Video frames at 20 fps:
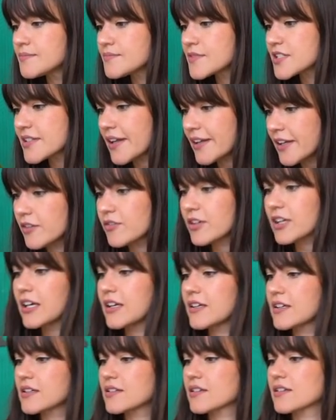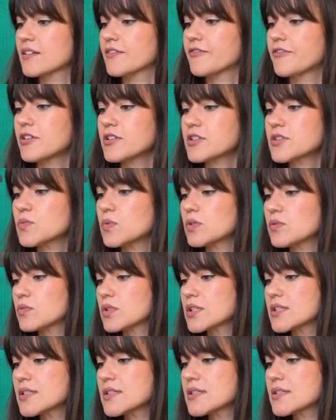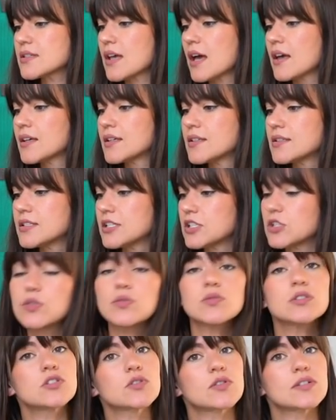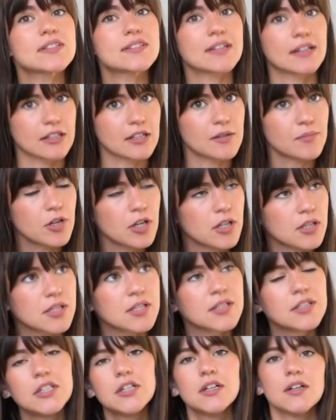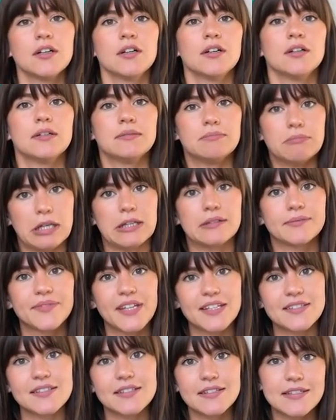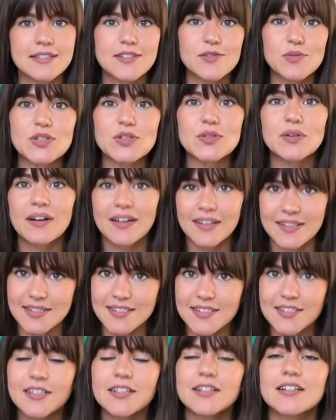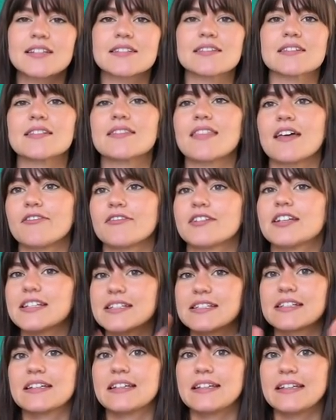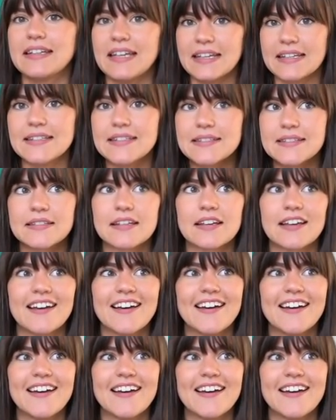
study related, and the first one was, did you enjoy studying abroad? Well, that's an easy one to answer. That's a definite yes.